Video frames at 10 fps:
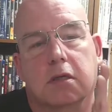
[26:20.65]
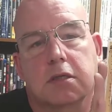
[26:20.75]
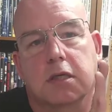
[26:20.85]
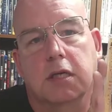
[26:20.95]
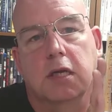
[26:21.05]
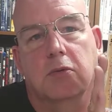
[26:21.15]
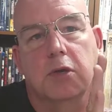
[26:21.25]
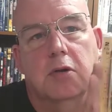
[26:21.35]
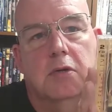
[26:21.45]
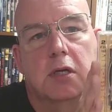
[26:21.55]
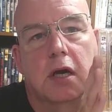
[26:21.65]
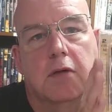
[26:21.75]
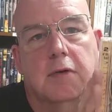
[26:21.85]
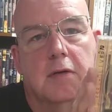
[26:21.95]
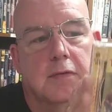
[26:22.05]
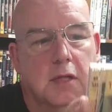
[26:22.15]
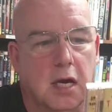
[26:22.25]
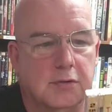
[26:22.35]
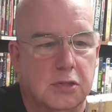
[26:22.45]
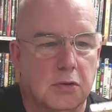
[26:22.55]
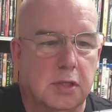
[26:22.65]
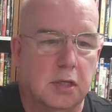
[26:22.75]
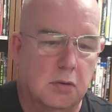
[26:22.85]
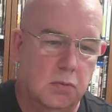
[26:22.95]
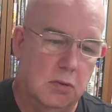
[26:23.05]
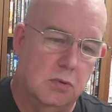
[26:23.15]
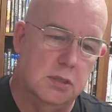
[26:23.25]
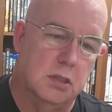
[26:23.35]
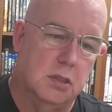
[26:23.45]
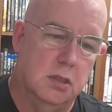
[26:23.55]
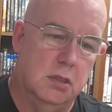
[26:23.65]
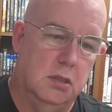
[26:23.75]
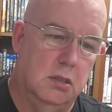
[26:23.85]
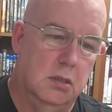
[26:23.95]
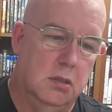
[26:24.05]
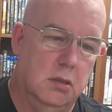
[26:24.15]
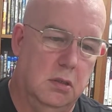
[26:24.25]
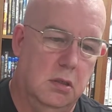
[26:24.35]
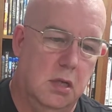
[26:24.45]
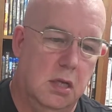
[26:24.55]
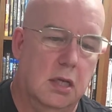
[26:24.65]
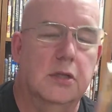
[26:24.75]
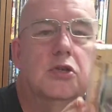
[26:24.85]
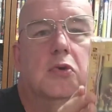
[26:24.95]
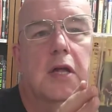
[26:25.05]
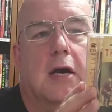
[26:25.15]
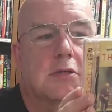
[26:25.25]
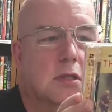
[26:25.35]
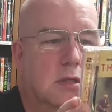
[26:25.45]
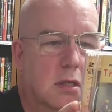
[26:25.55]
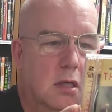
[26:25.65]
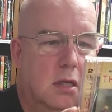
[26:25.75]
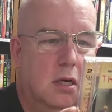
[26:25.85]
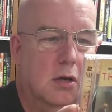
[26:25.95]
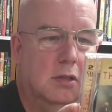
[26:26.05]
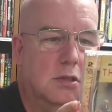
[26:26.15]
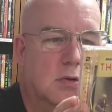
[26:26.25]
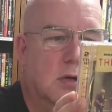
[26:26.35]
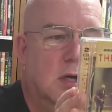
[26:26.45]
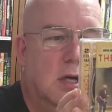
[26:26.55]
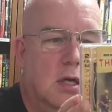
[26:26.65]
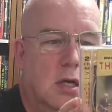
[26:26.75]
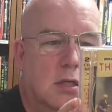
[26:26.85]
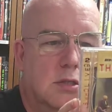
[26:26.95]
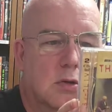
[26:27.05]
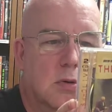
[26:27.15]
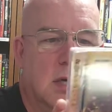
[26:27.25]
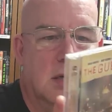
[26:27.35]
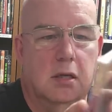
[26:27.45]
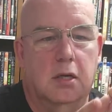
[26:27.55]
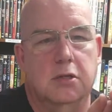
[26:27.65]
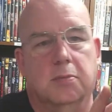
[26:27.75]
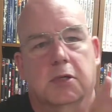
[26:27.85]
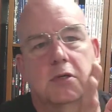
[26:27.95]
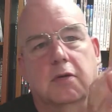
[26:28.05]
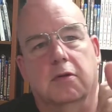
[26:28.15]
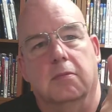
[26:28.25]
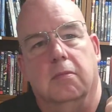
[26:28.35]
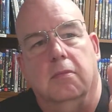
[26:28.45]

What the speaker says: CD reunion of a live show they did. When was it? In 2000. All right, so here's a picture of them.